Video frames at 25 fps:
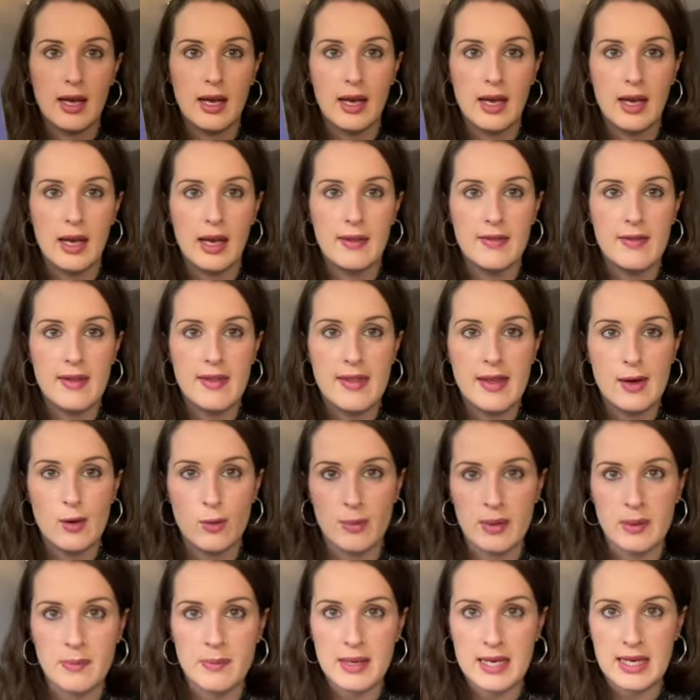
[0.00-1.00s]
And then there'll
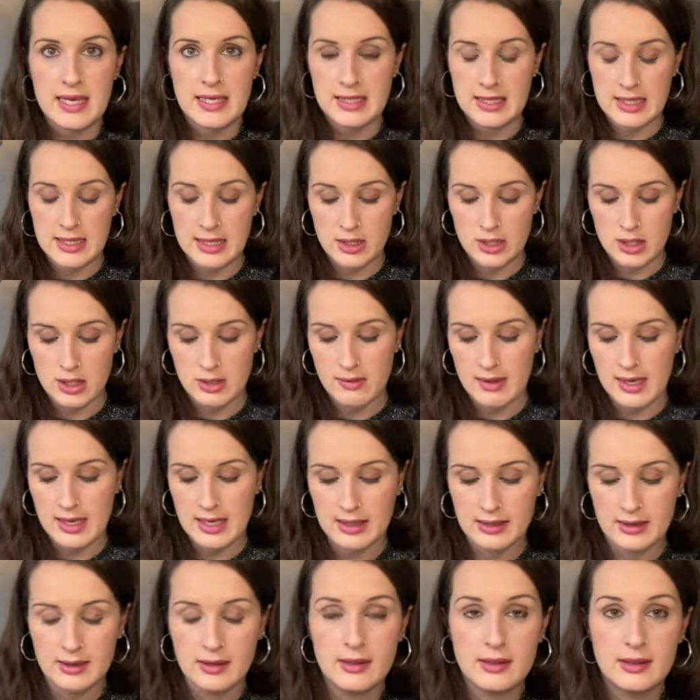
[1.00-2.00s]
be Beading
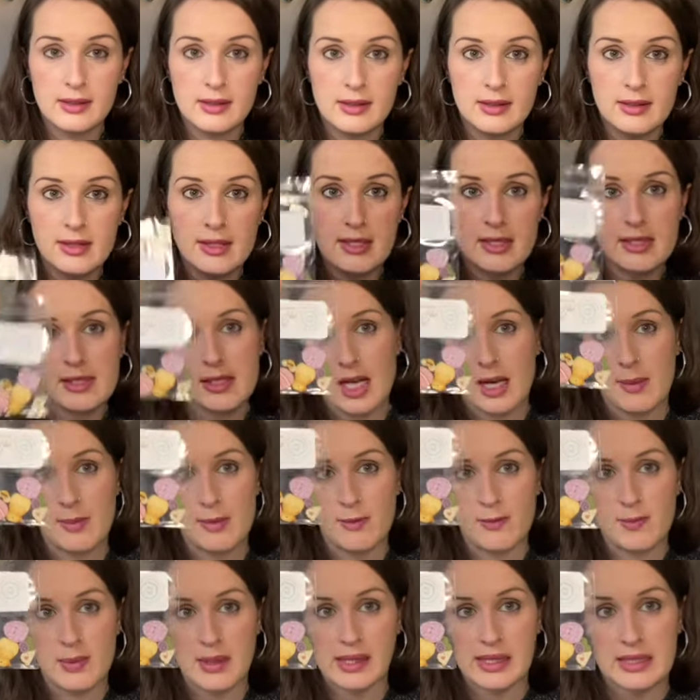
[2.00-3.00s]
doing this type
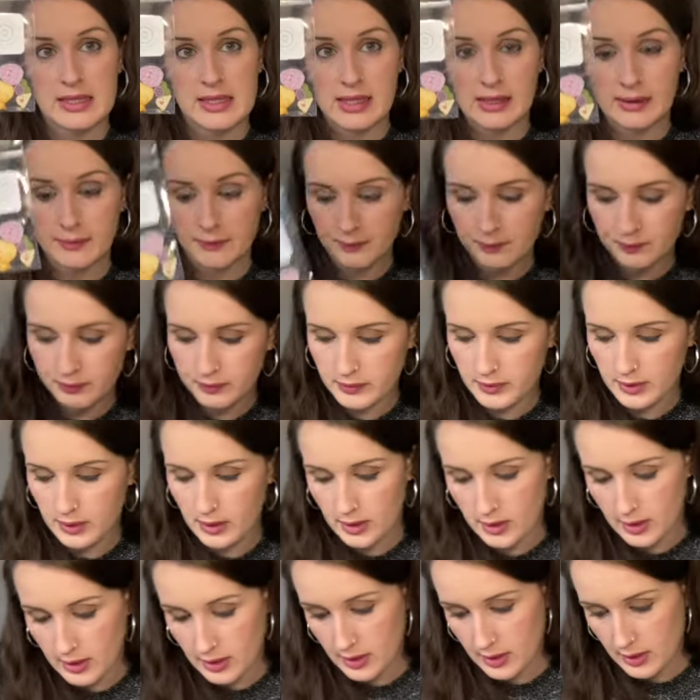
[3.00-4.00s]
of beading
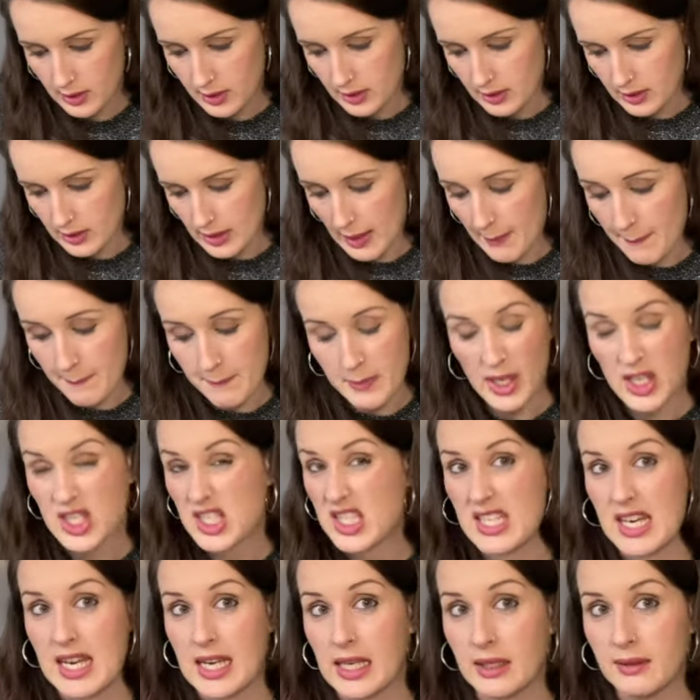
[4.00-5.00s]
and
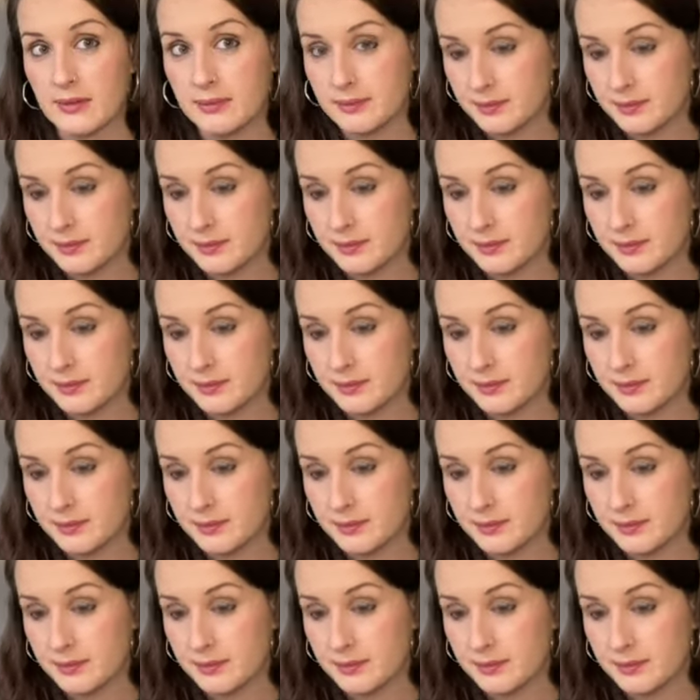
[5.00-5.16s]
buttoning,